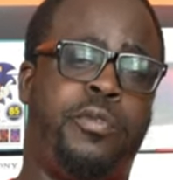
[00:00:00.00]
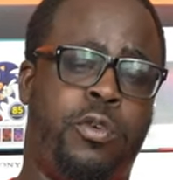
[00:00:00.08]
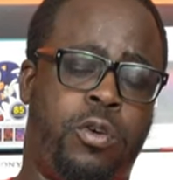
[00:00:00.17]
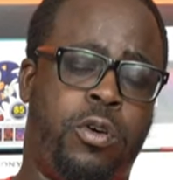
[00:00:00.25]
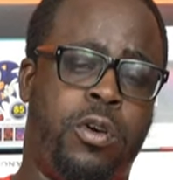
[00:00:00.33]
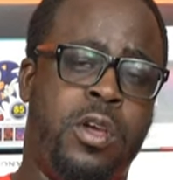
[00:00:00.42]

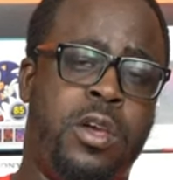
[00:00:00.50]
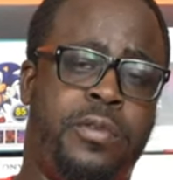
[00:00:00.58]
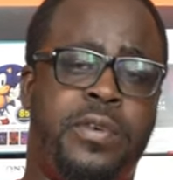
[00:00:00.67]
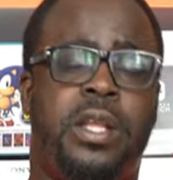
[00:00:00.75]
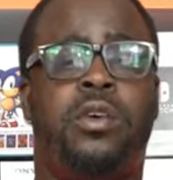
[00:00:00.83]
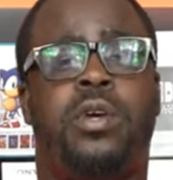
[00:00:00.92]
for
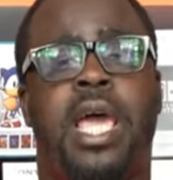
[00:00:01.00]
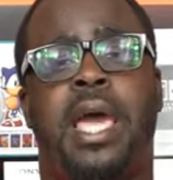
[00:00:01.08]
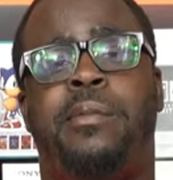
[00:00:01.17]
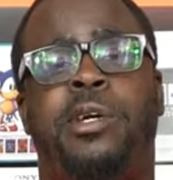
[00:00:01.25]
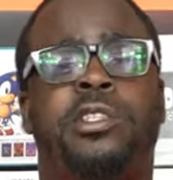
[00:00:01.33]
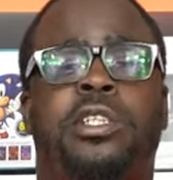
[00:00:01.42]
fellow
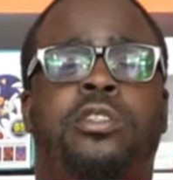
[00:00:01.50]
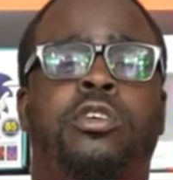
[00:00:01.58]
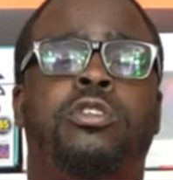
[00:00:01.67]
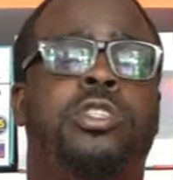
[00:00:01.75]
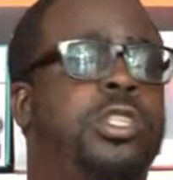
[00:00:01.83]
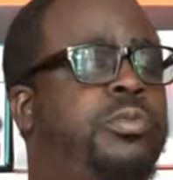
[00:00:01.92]
gamers,
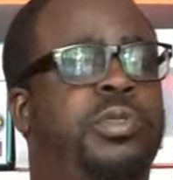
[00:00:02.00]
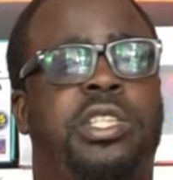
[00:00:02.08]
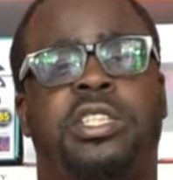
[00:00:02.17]
enthusiasts. We